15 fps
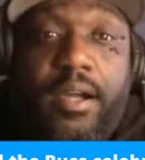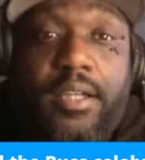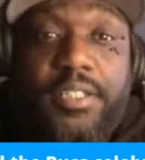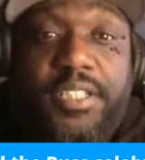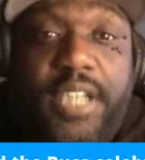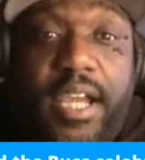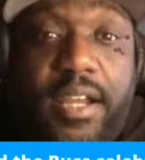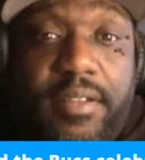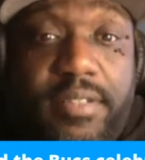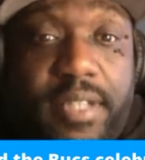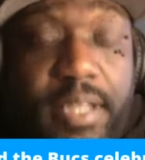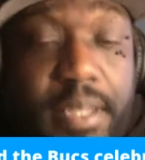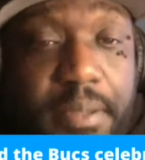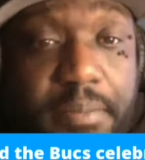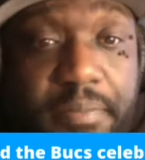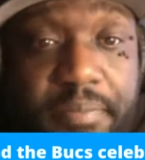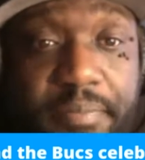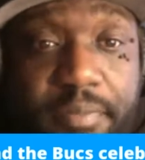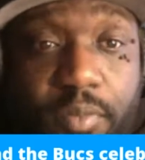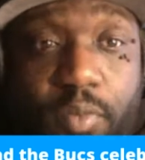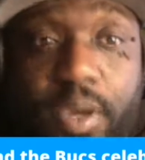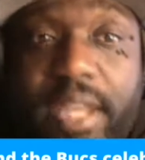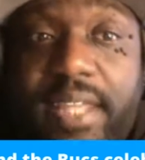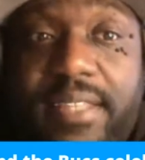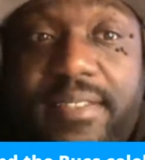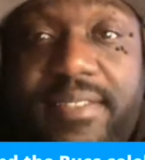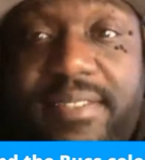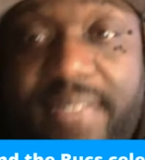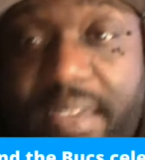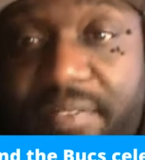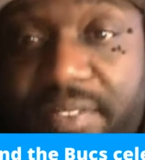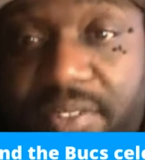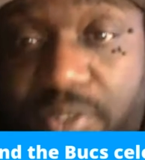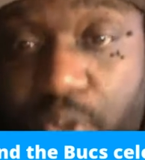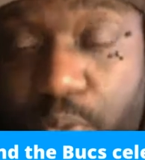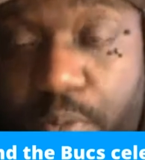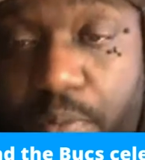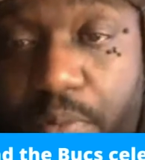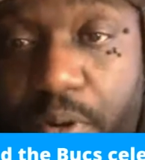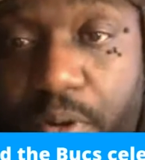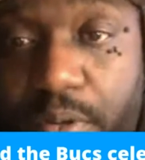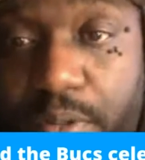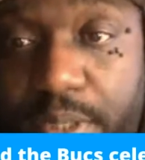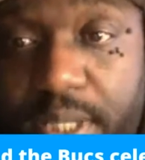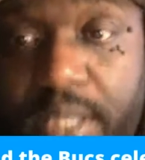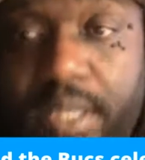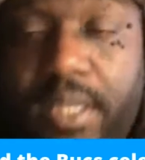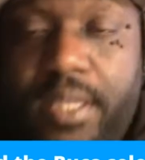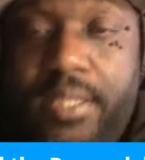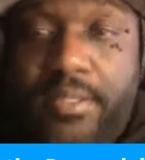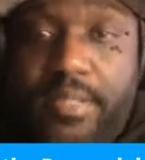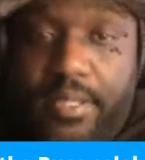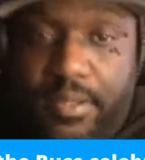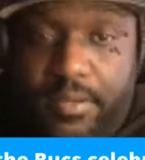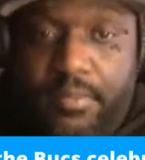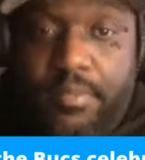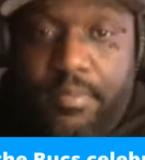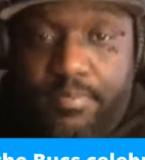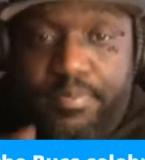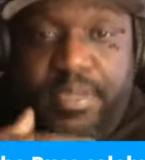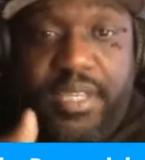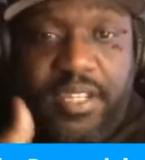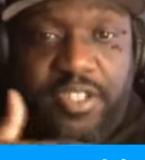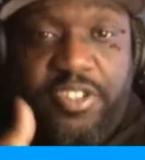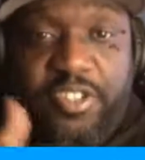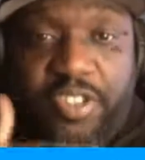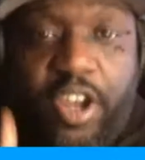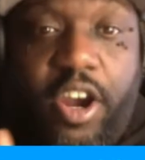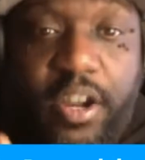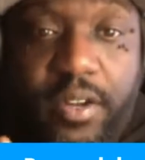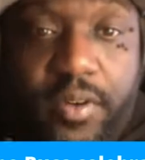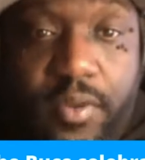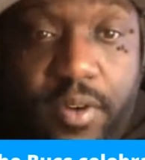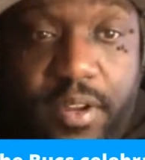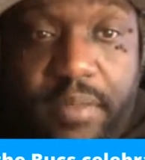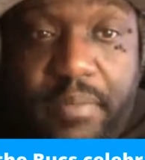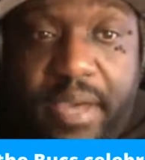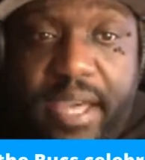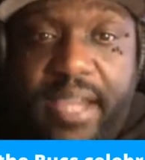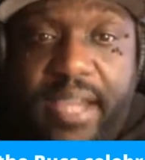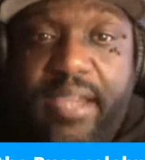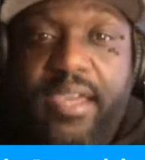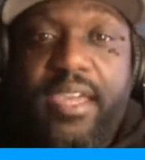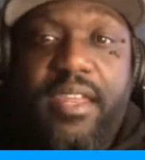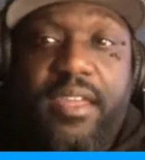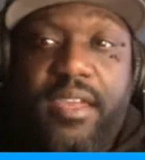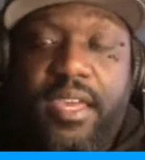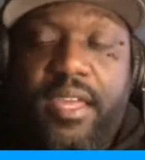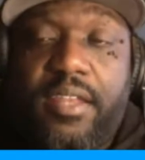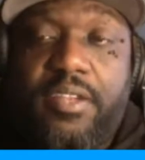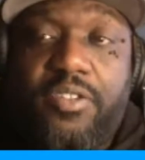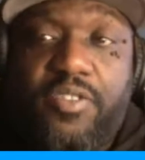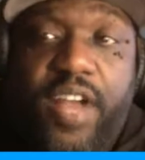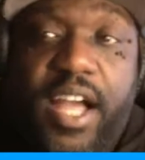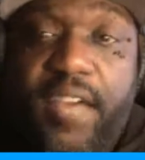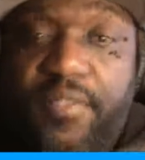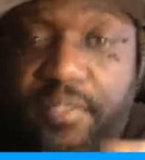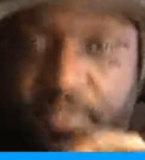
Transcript: Shout out to him winning 7 Super Bowls, being a starting quarterback and the driving